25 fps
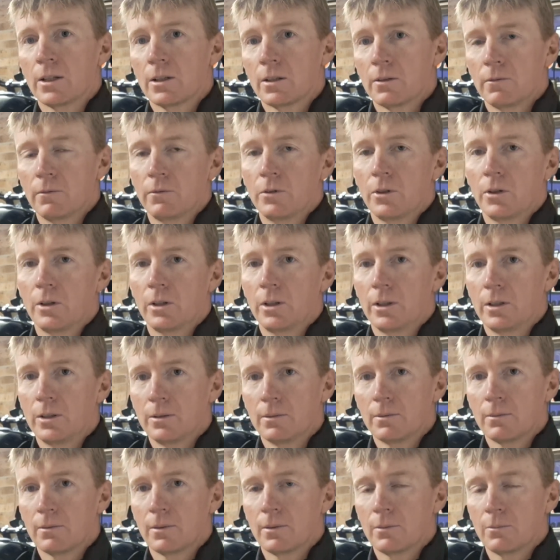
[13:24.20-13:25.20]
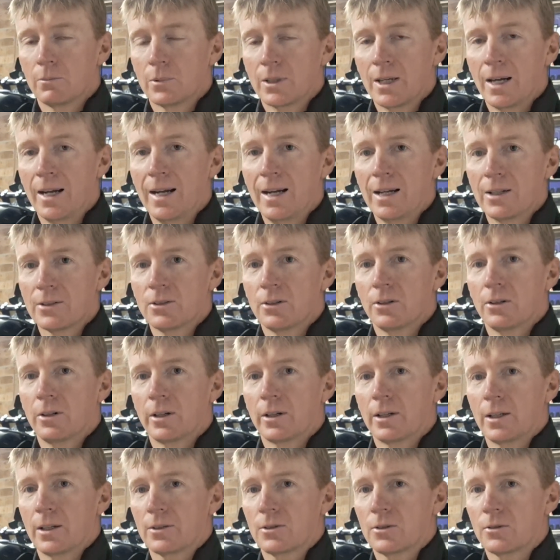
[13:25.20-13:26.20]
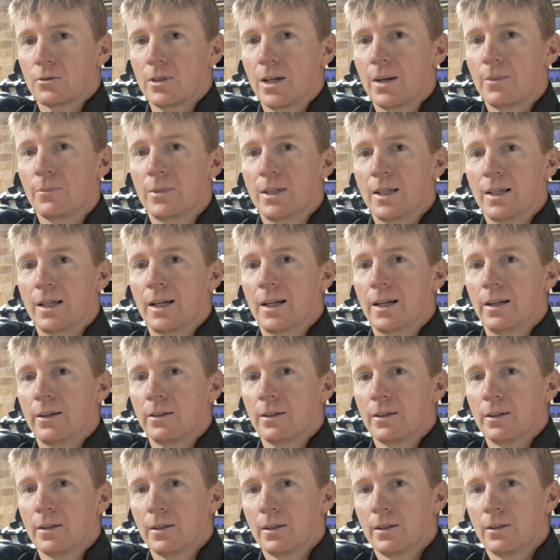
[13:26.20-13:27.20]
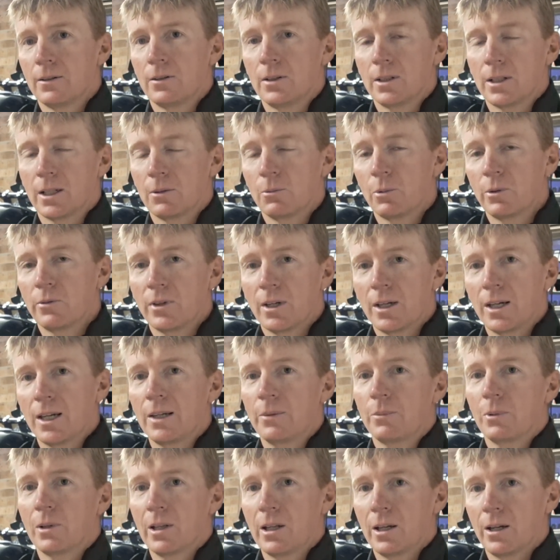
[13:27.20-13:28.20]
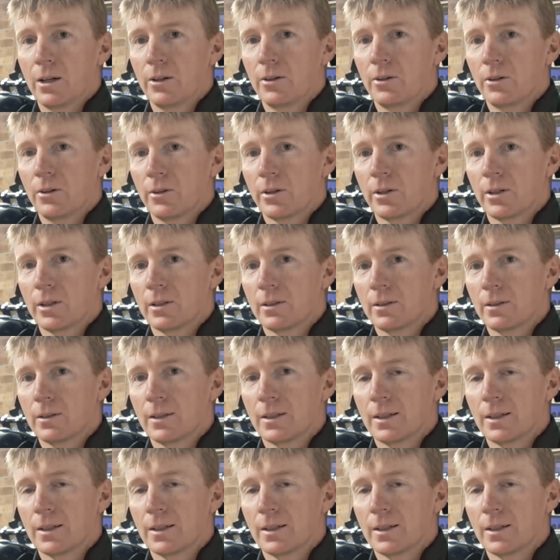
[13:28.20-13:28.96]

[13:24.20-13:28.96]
converted car dyno strapped down with a heap of load on it.